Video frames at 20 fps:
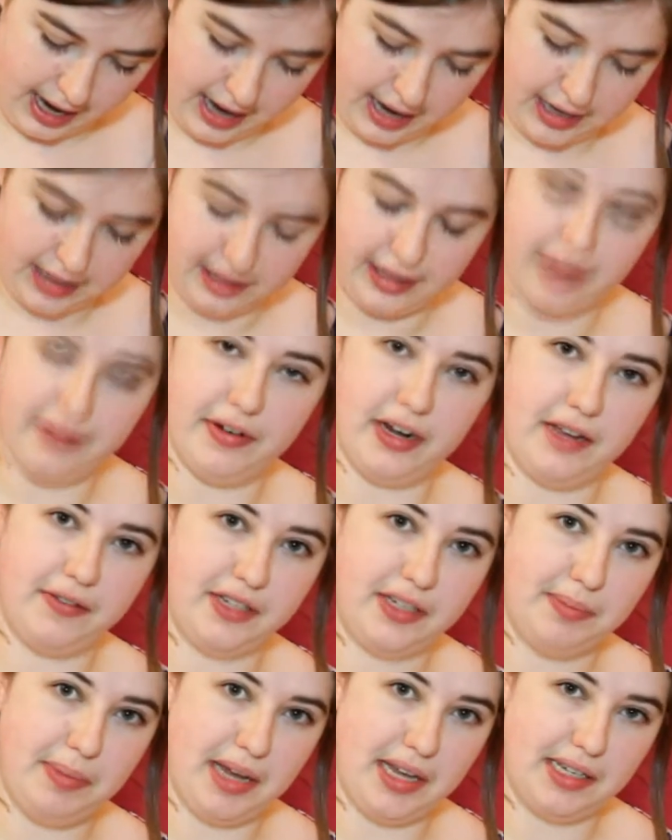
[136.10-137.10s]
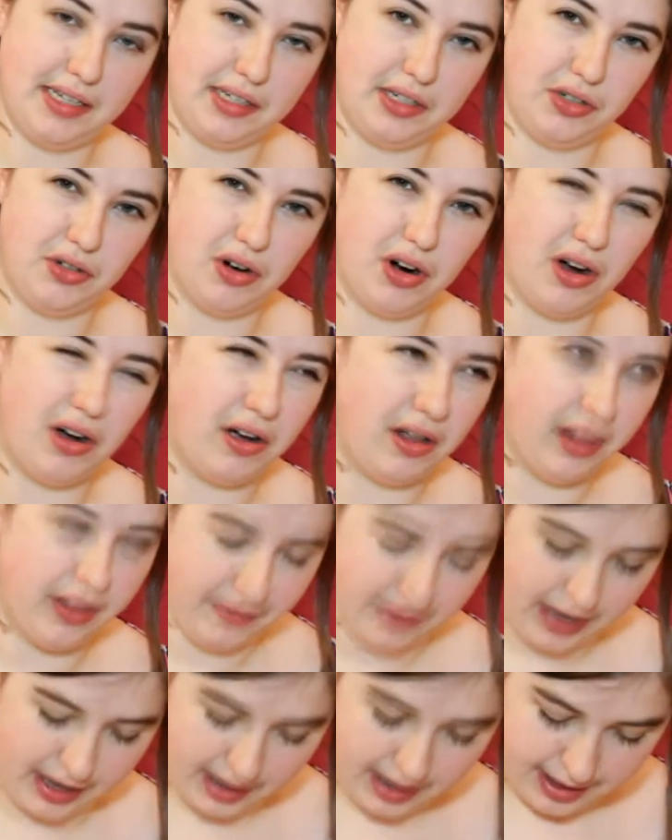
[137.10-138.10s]
didn't leave enough space to draw all of
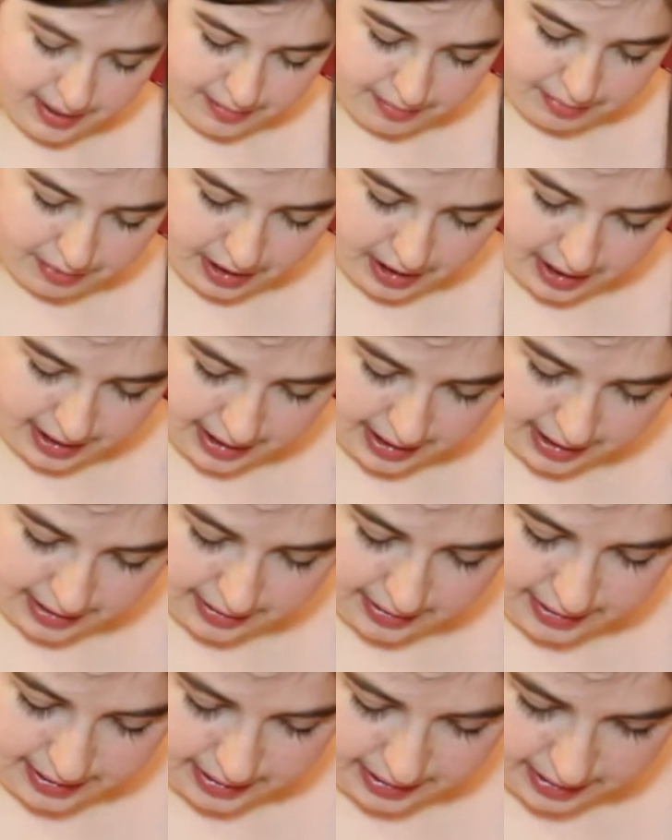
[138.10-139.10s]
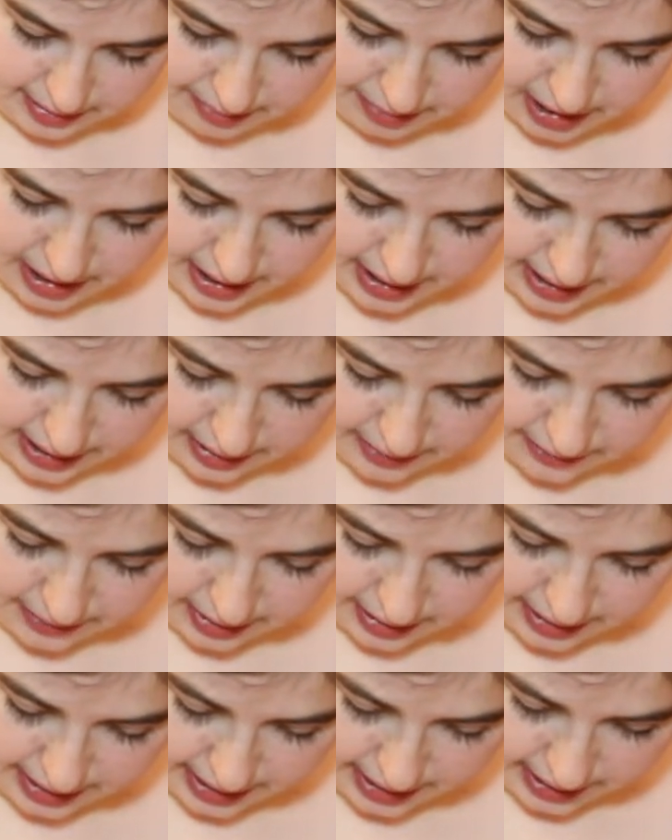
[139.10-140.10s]
it, but there's the beginning of the
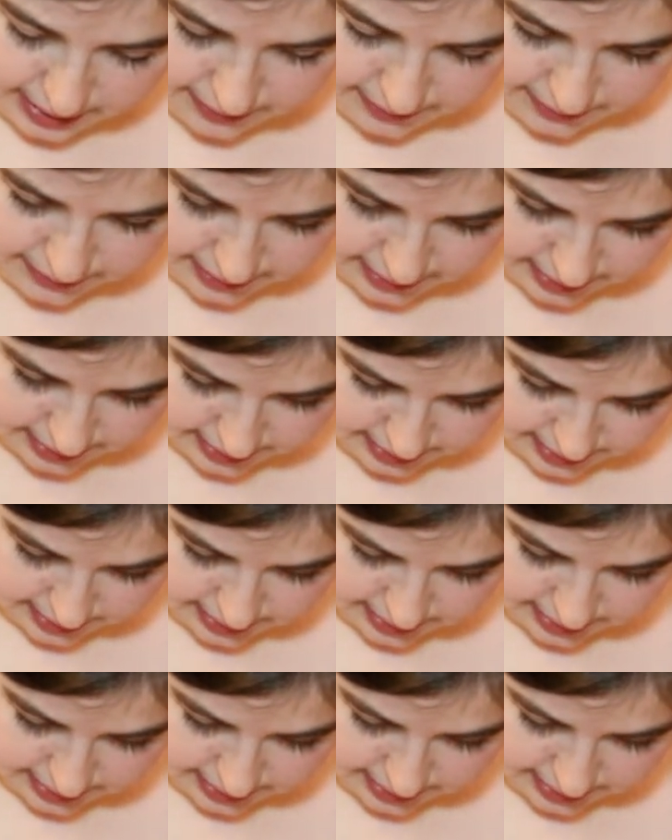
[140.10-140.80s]
leaves.